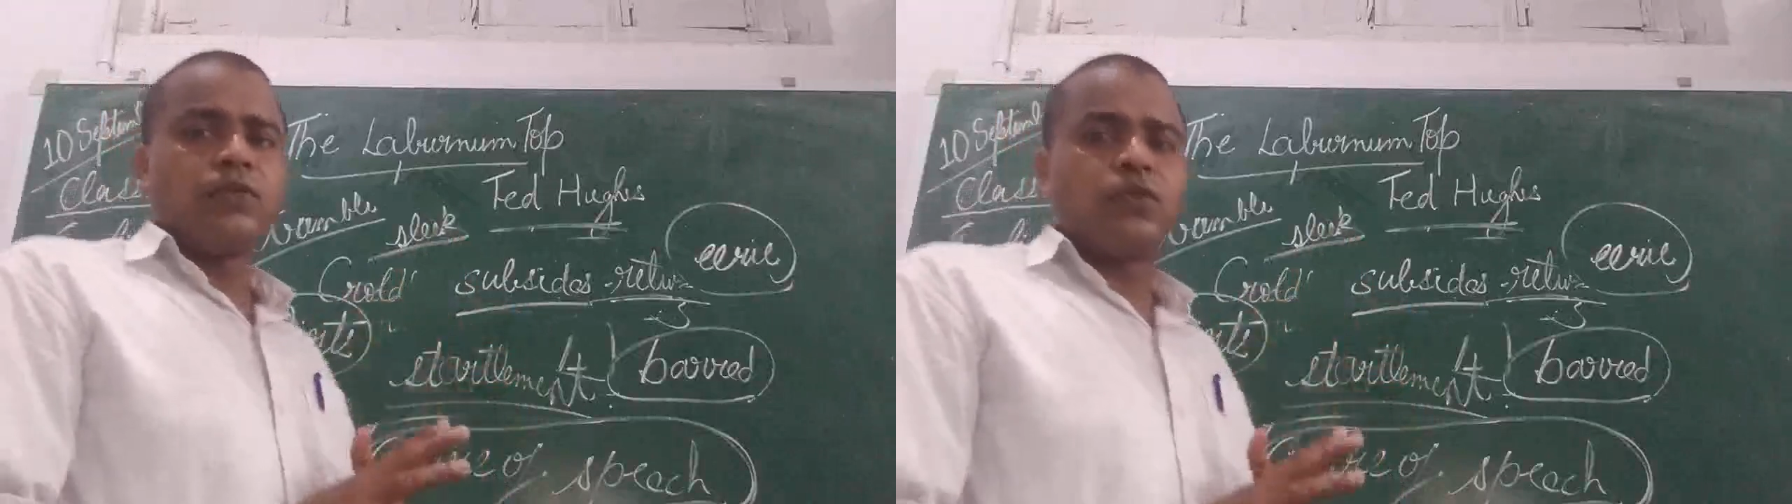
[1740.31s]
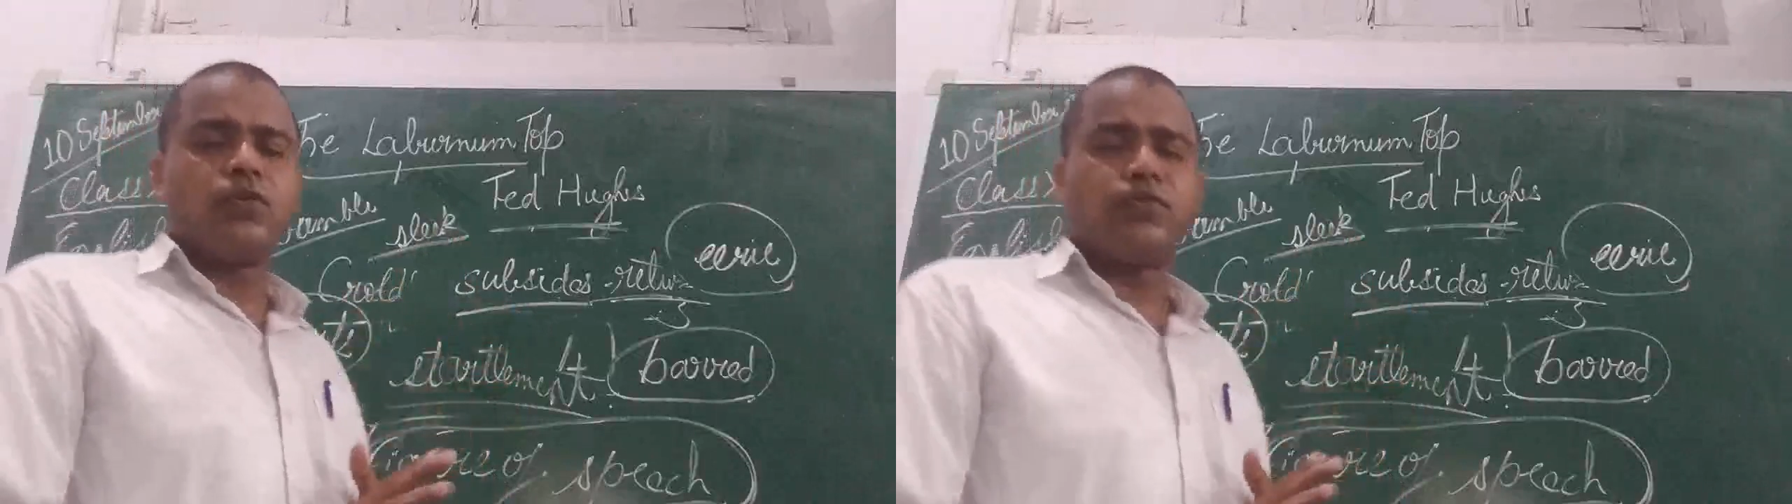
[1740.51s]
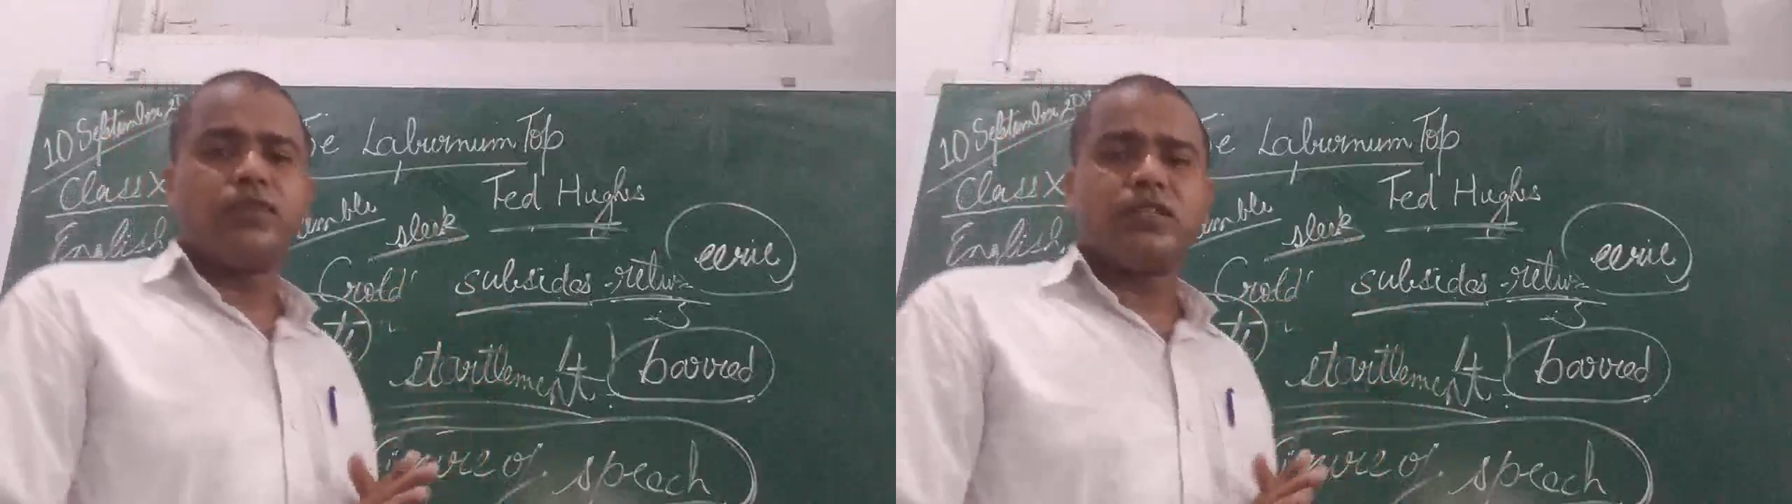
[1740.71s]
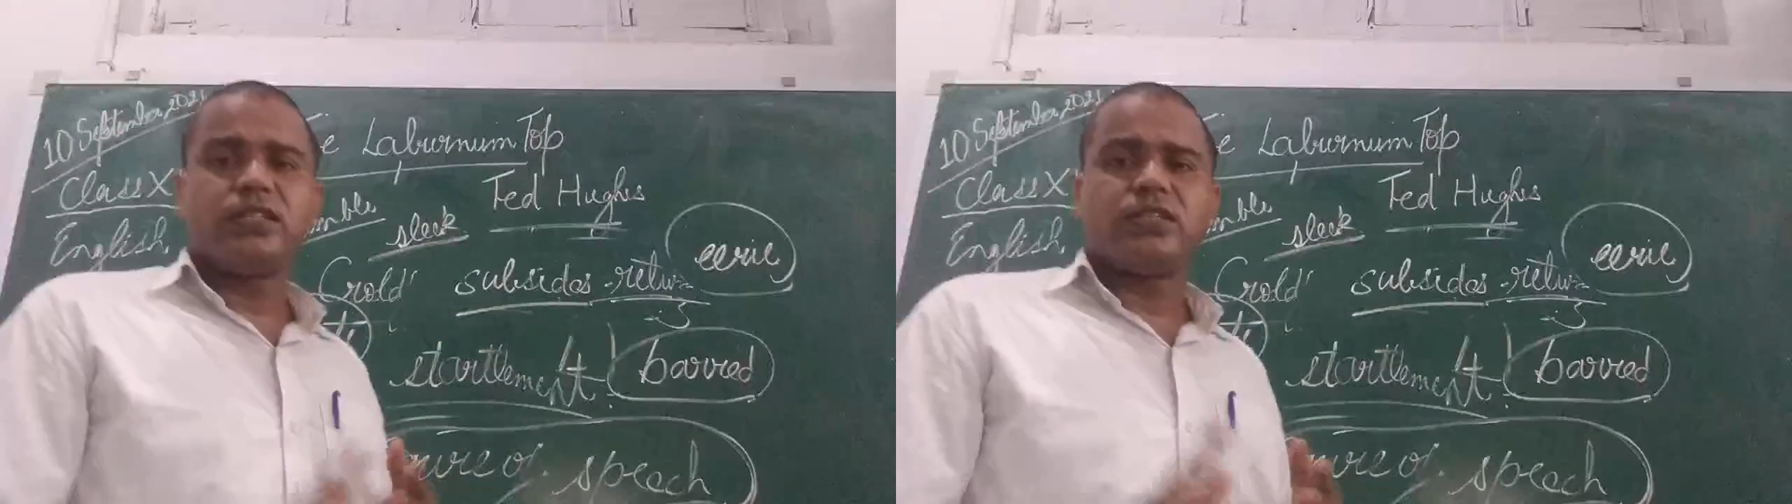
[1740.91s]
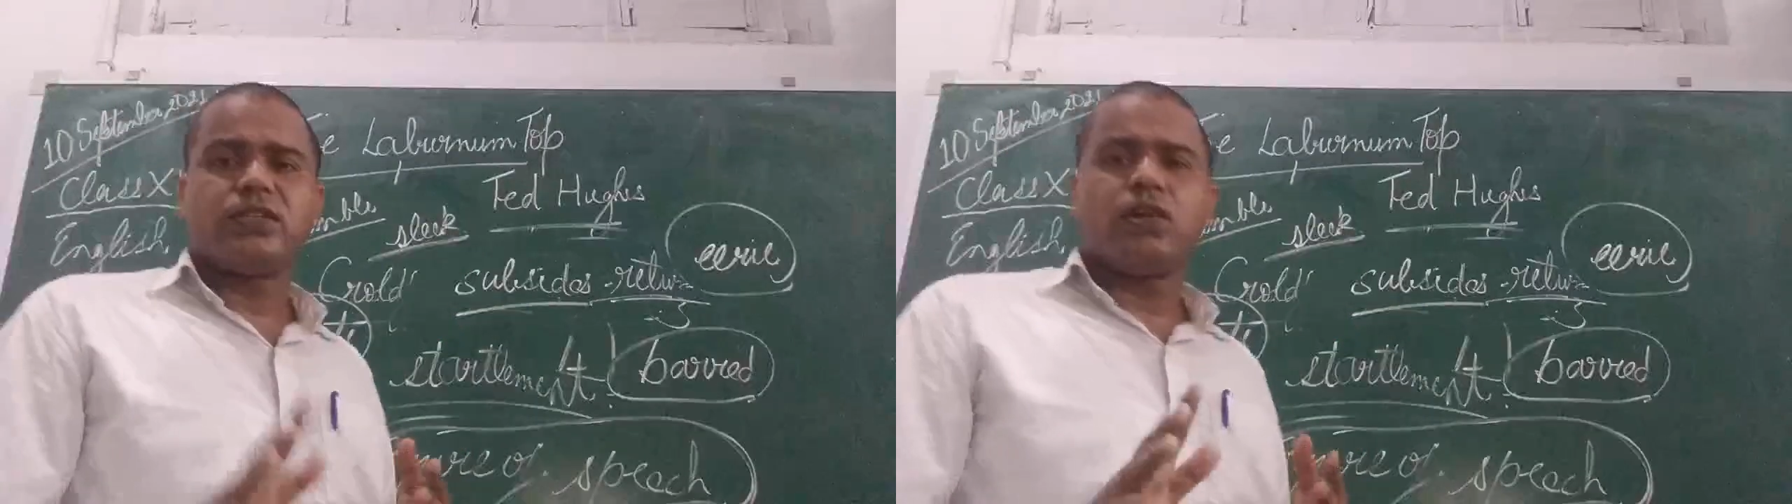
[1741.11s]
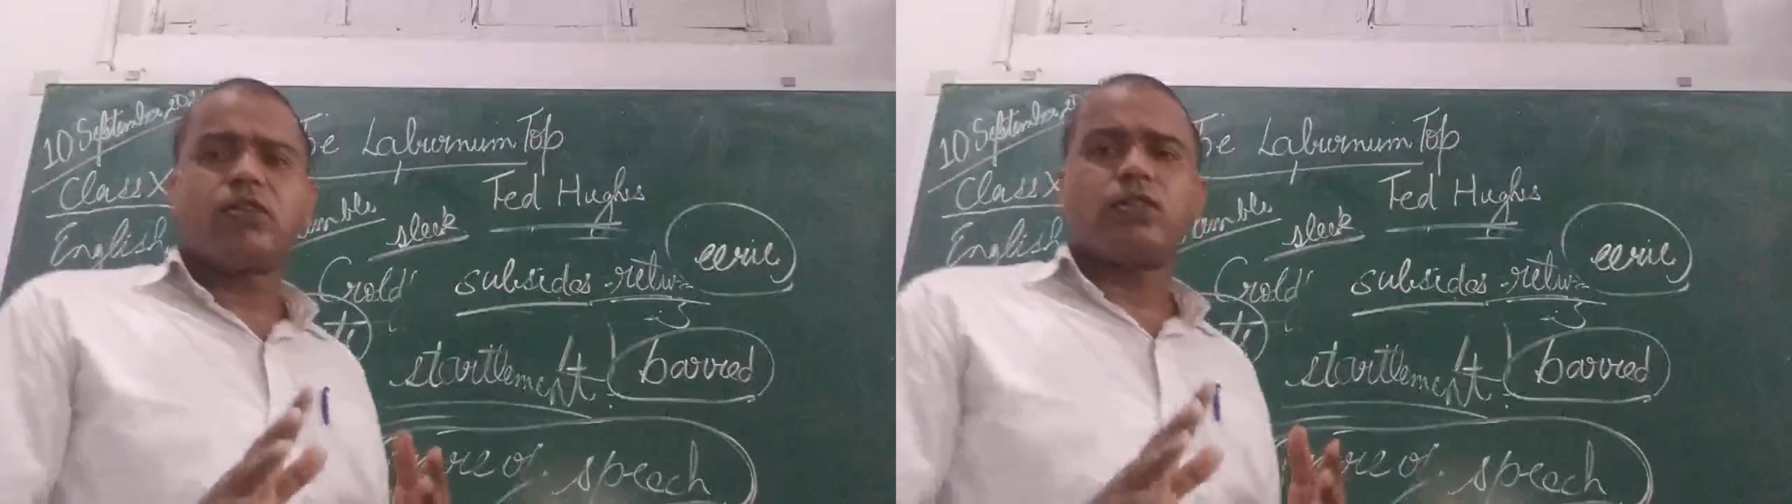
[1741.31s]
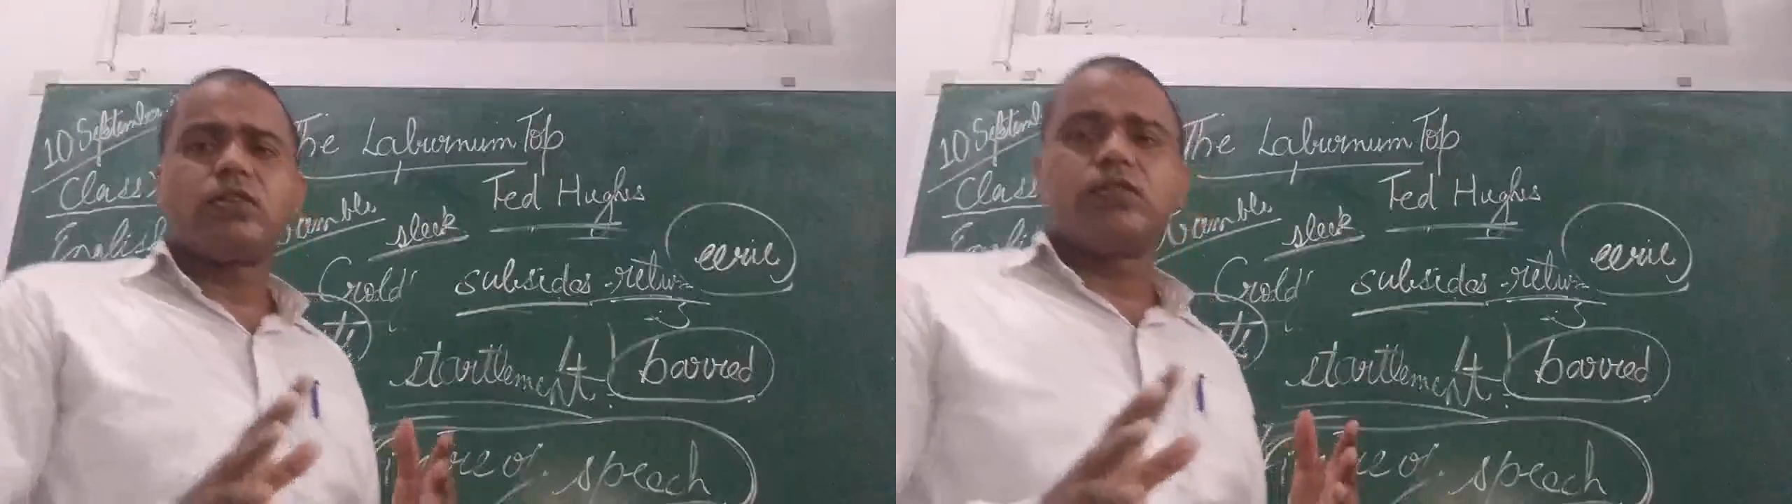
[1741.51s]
goldfinch is not